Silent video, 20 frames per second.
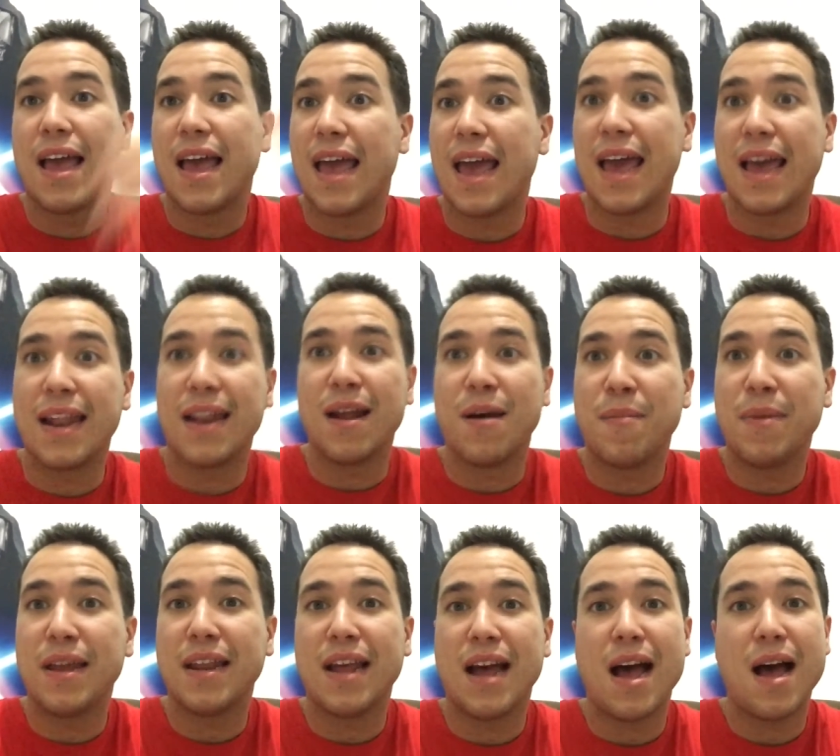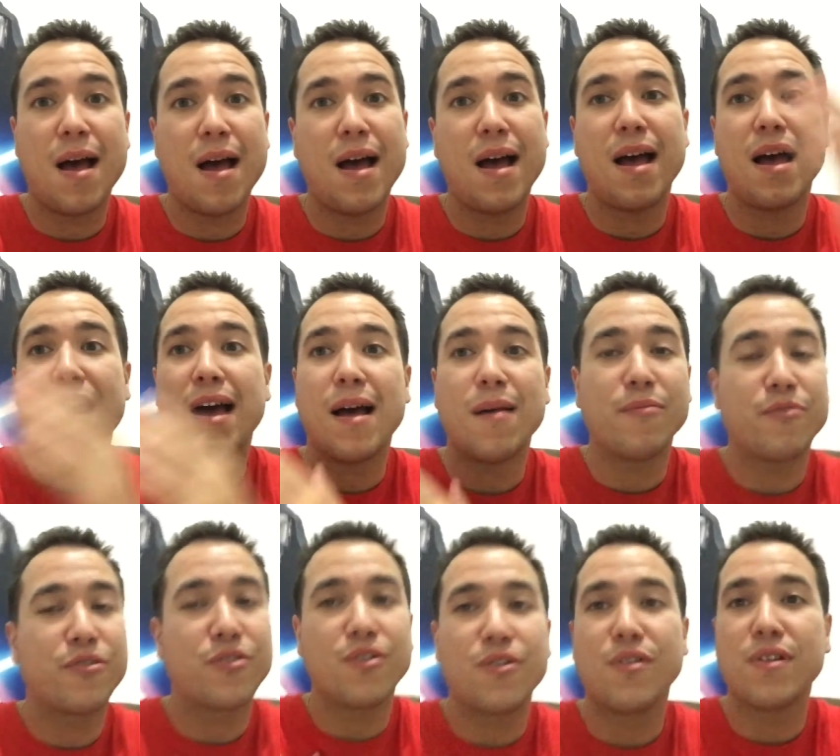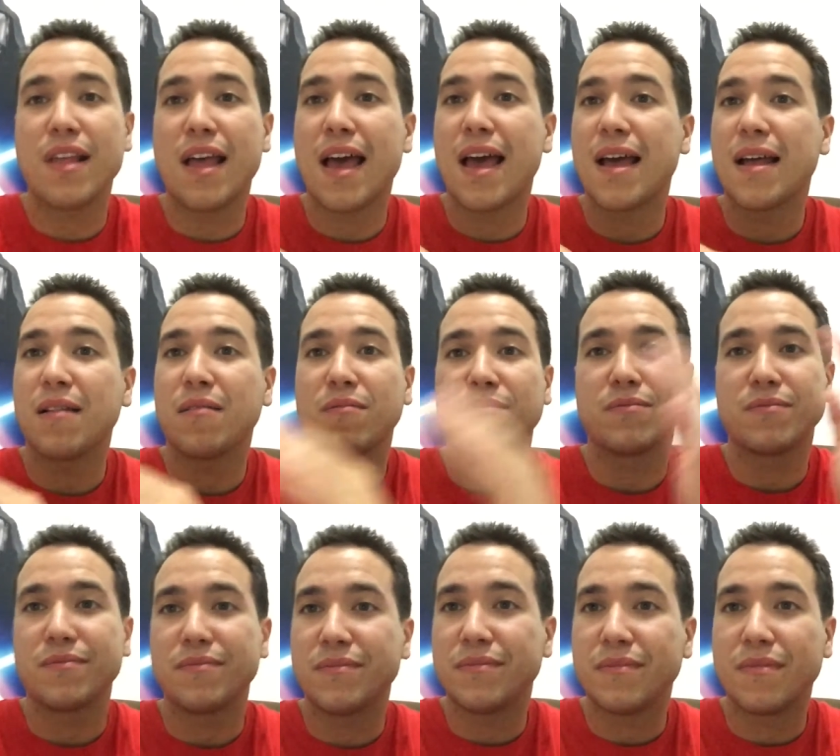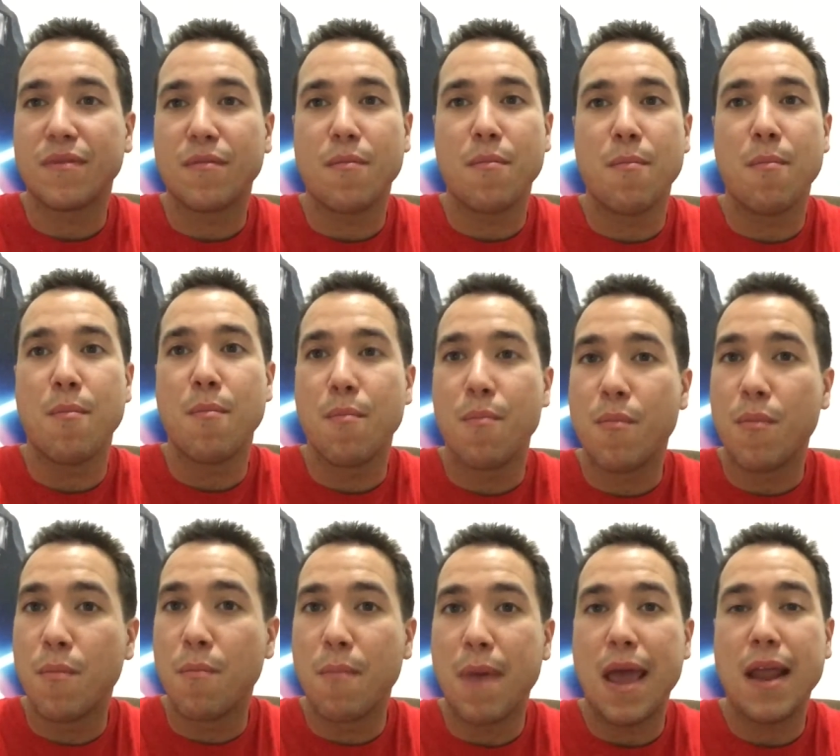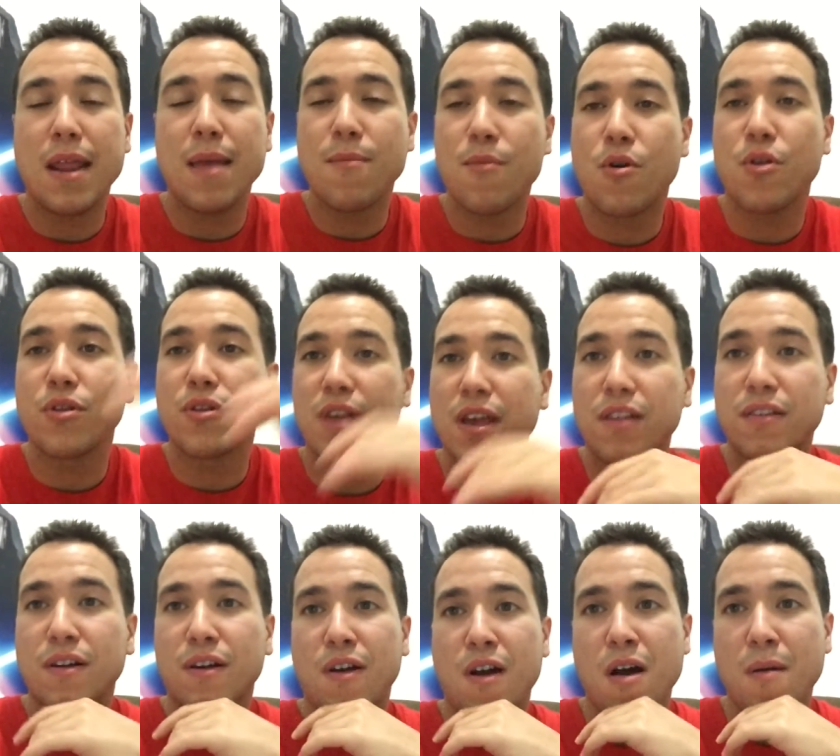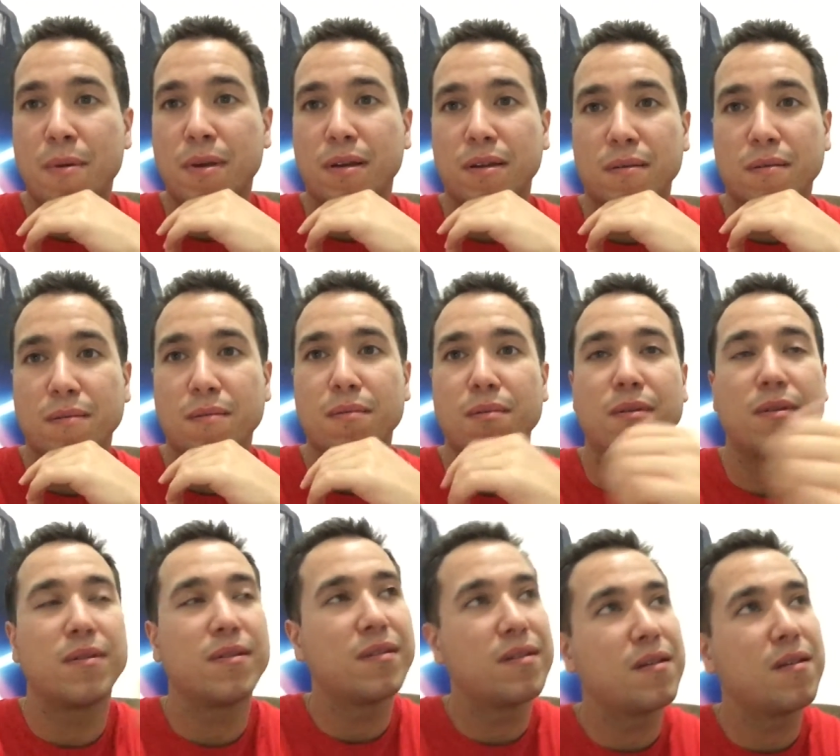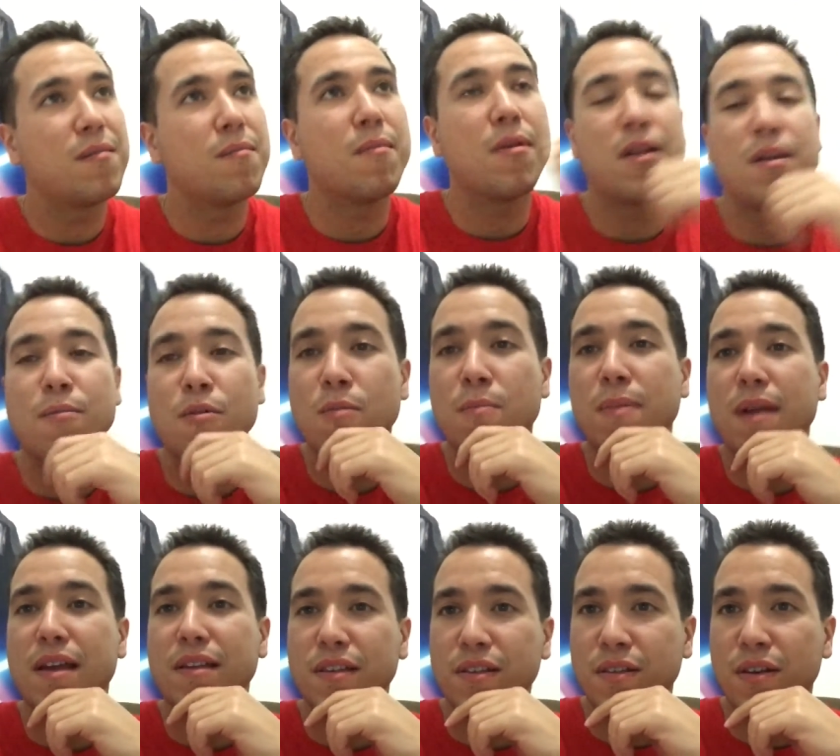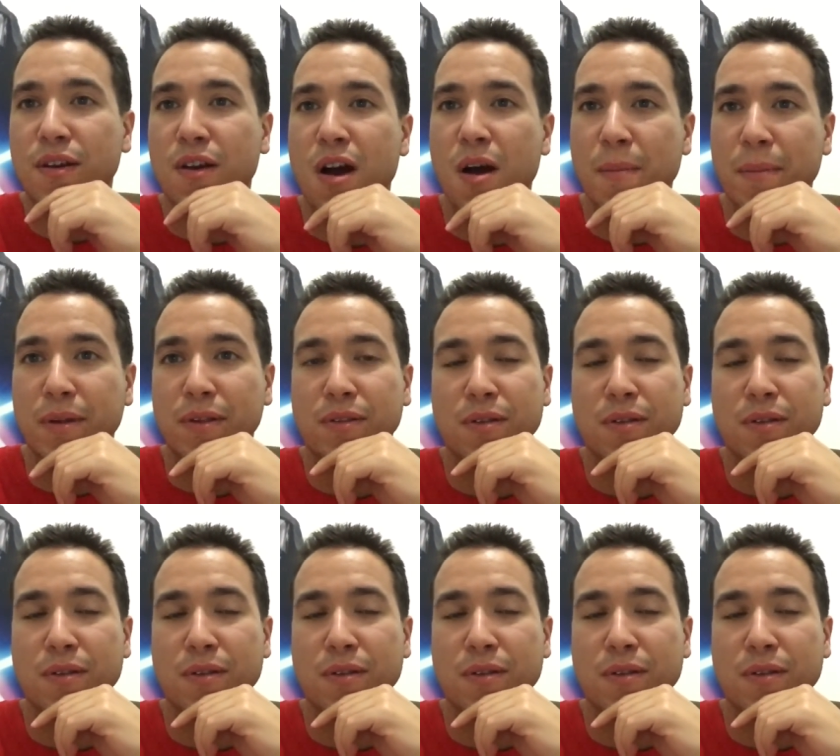And I mean, I'm sure that many more things are coming. Many more blessings are coming.